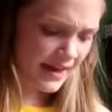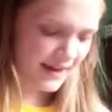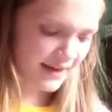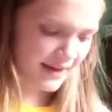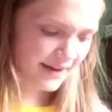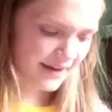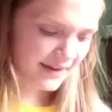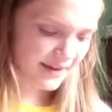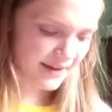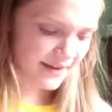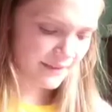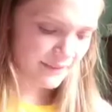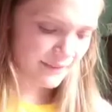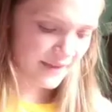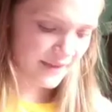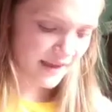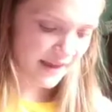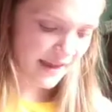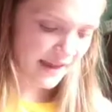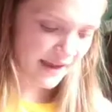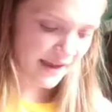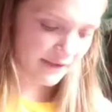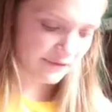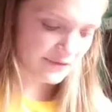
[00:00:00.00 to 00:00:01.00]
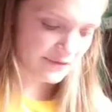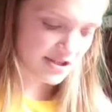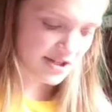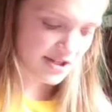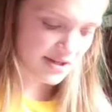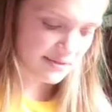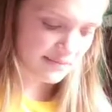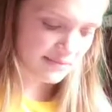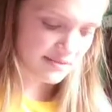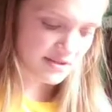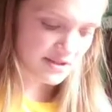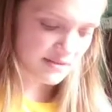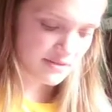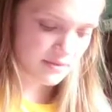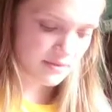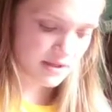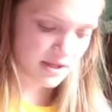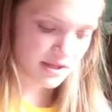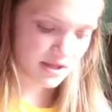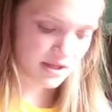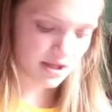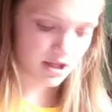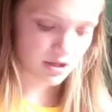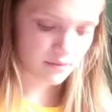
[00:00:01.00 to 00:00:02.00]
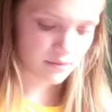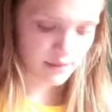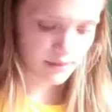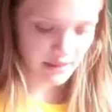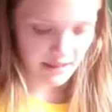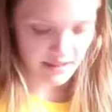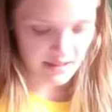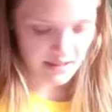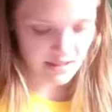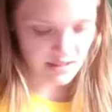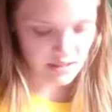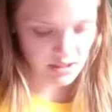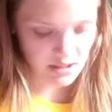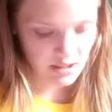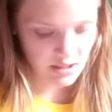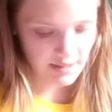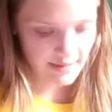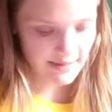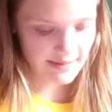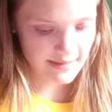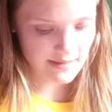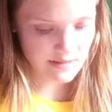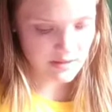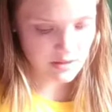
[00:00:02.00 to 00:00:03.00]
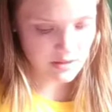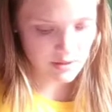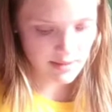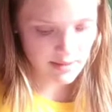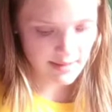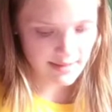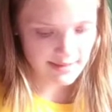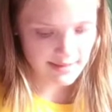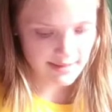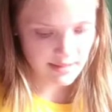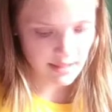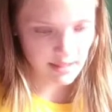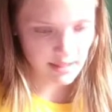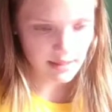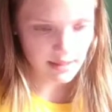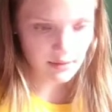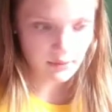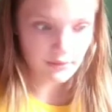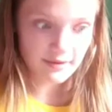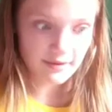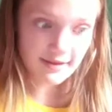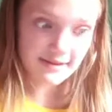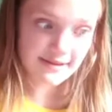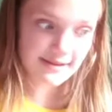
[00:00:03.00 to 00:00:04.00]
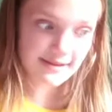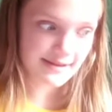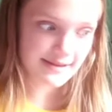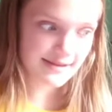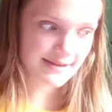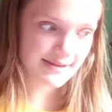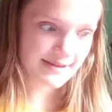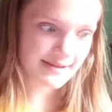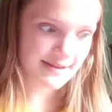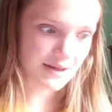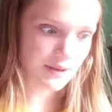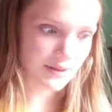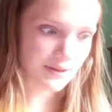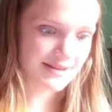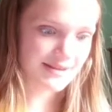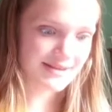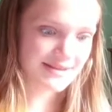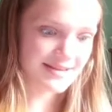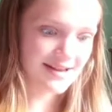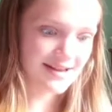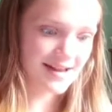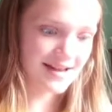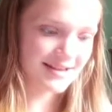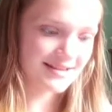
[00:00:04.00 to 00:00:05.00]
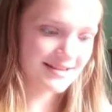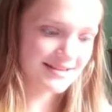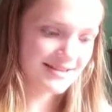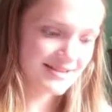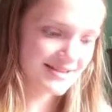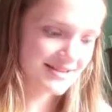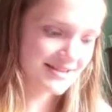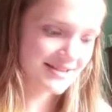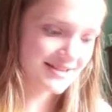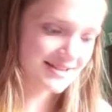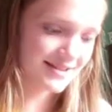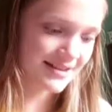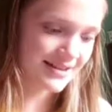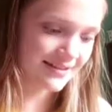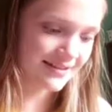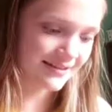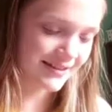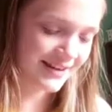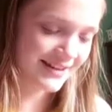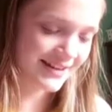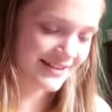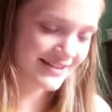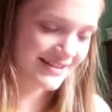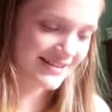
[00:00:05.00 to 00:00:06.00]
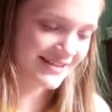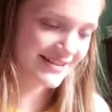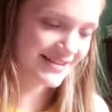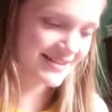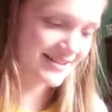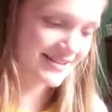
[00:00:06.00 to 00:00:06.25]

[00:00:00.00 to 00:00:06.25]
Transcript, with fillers: Um, they have chip dip here, but it's not as good as Iowa's. No, it's not. Alright.